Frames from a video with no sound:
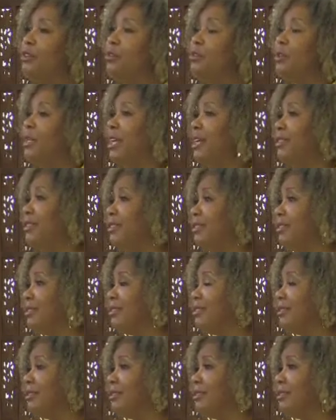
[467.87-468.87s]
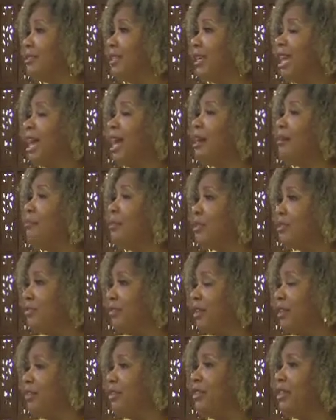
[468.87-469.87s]
create the
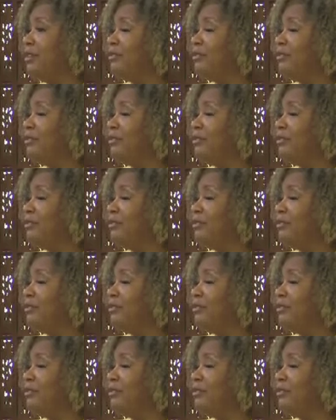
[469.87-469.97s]
atmosphere and